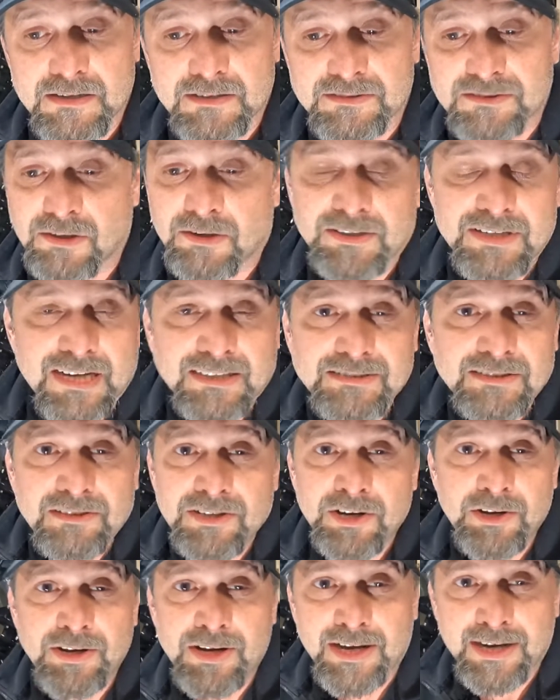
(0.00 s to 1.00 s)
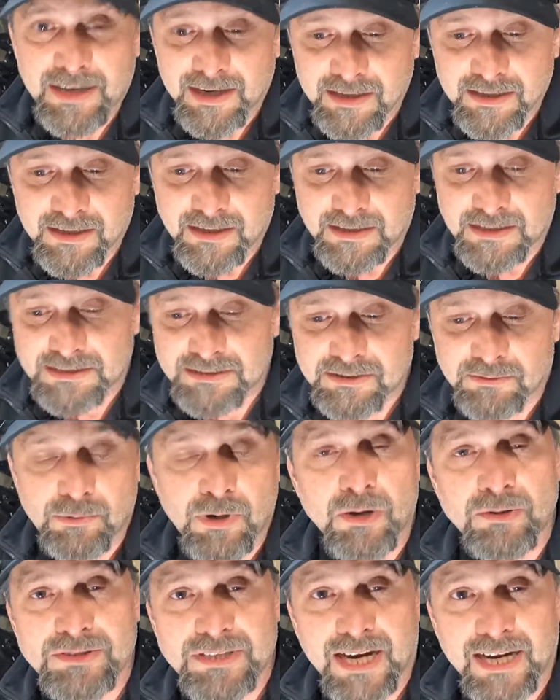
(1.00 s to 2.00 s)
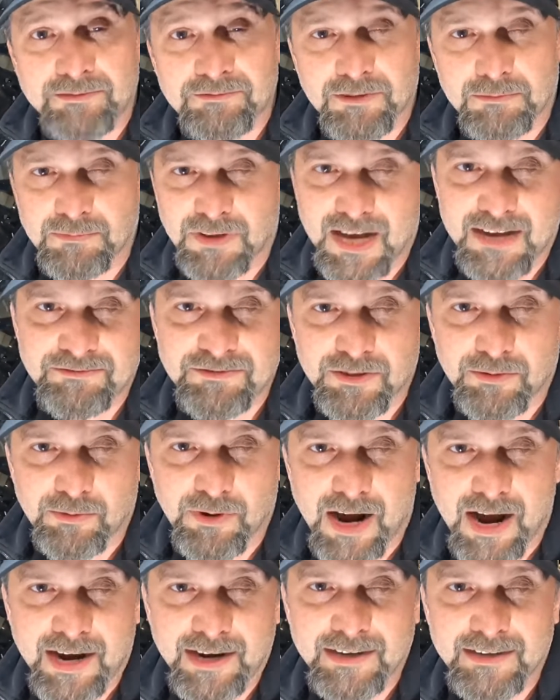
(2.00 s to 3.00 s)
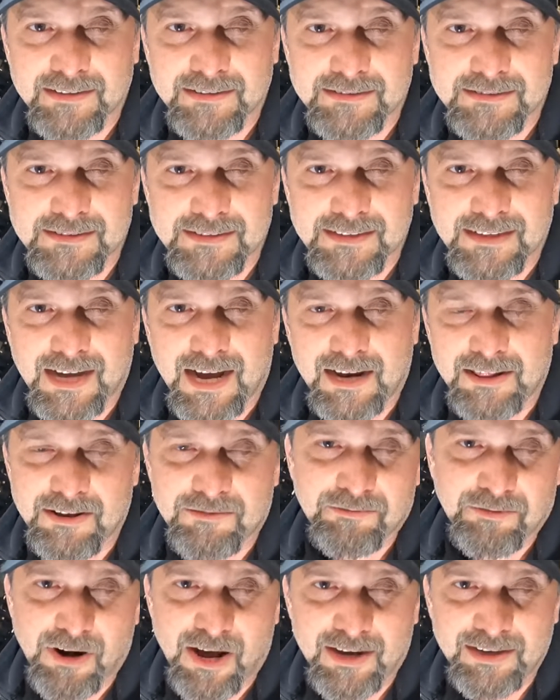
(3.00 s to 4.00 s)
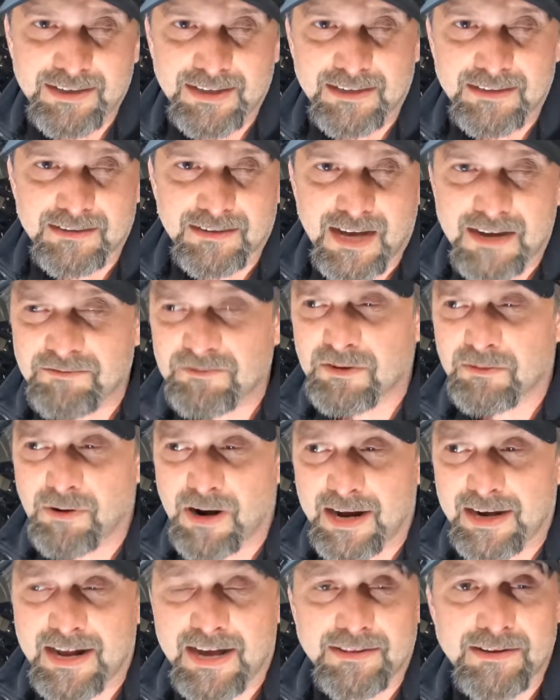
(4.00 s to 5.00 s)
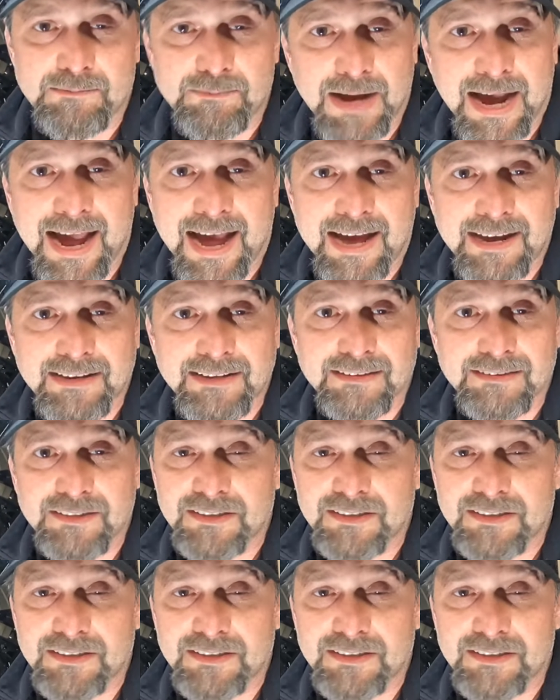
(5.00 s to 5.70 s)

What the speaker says: So it doesn't do you any good to rotate from left to right on the front and left to right on the back.